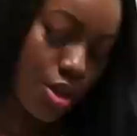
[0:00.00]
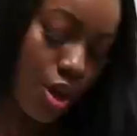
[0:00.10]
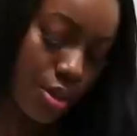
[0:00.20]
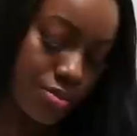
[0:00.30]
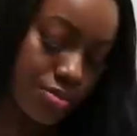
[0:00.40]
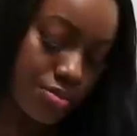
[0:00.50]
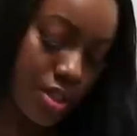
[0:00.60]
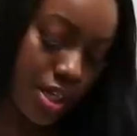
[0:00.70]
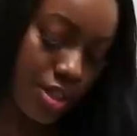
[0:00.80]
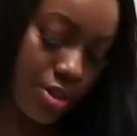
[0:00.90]
go,
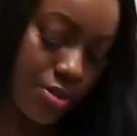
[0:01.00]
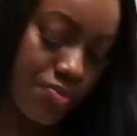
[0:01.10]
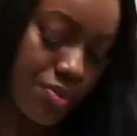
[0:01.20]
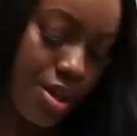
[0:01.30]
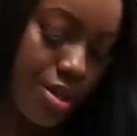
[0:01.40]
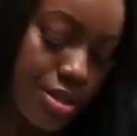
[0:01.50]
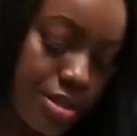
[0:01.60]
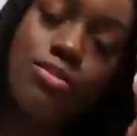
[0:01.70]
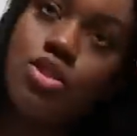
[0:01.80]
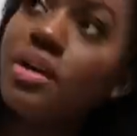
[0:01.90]
thank you.
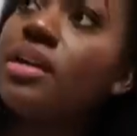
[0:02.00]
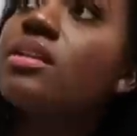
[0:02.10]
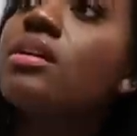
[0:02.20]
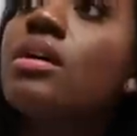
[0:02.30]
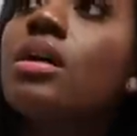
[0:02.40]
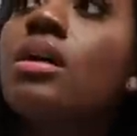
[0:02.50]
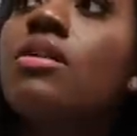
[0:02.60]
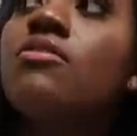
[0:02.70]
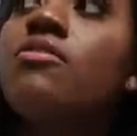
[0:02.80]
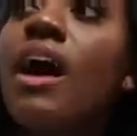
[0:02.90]
I'm doing
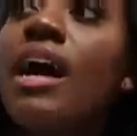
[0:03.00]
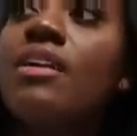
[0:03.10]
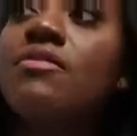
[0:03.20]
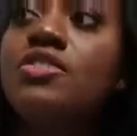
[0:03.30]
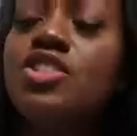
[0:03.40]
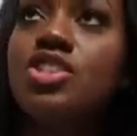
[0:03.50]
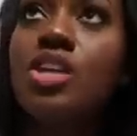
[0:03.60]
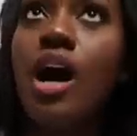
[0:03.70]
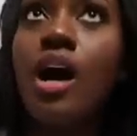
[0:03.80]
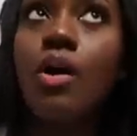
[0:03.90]
five
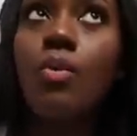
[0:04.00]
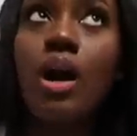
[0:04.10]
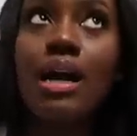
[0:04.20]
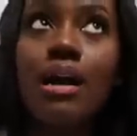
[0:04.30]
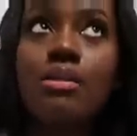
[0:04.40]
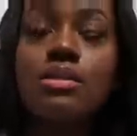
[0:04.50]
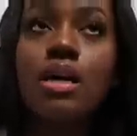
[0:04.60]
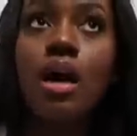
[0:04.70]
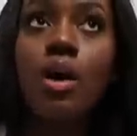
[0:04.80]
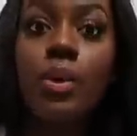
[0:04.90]
uh, workouts
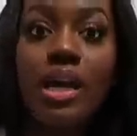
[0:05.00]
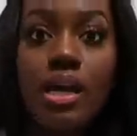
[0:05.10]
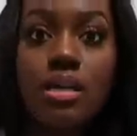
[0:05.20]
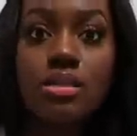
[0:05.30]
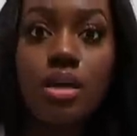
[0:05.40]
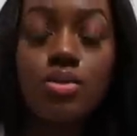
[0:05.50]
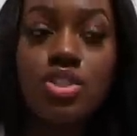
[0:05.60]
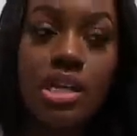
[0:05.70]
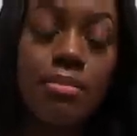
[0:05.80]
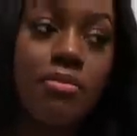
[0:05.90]
a week, so
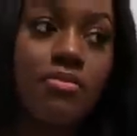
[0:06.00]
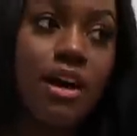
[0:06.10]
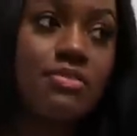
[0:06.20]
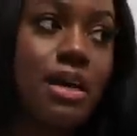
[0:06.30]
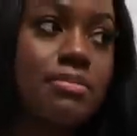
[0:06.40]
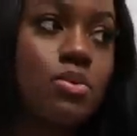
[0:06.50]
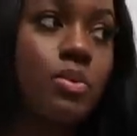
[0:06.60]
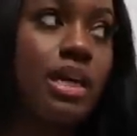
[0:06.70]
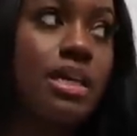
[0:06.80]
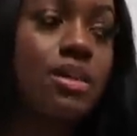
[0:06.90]
gym five times a
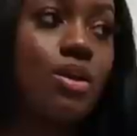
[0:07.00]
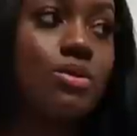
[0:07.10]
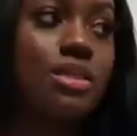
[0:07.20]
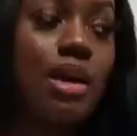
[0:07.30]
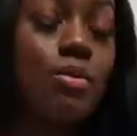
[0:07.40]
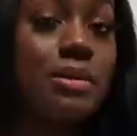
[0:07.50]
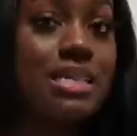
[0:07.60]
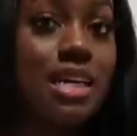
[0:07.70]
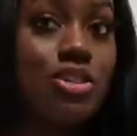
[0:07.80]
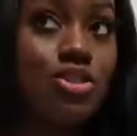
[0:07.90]
week. So today will be
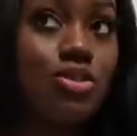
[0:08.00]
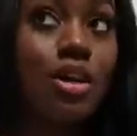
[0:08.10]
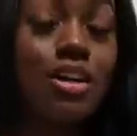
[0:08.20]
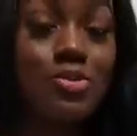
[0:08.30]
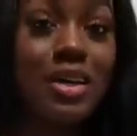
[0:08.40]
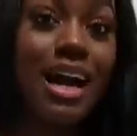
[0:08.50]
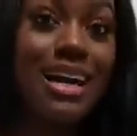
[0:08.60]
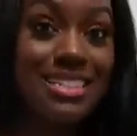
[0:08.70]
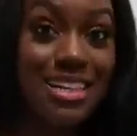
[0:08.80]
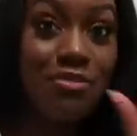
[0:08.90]
day two. Last week
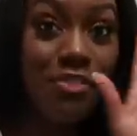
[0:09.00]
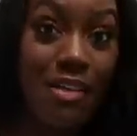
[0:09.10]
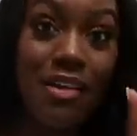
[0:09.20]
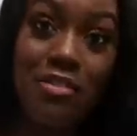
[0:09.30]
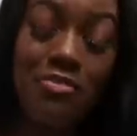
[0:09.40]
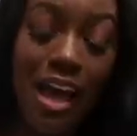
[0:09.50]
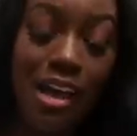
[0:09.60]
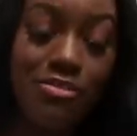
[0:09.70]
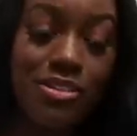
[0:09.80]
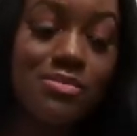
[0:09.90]
I did five out of
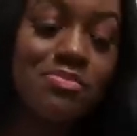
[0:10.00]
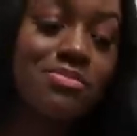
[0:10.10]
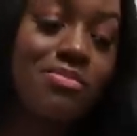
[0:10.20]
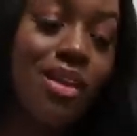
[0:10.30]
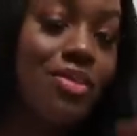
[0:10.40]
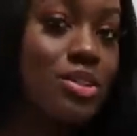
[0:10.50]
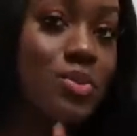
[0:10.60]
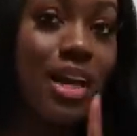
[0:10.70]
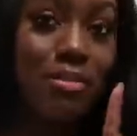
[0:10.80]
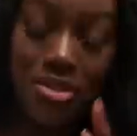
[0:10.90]
five. This
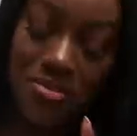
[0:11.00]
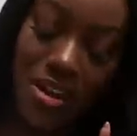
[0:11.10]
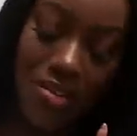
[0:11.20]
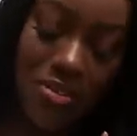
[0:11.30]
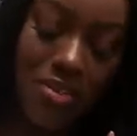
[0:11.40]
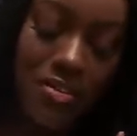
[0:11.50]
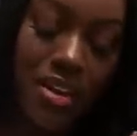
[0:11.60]
week I'm doing five out of five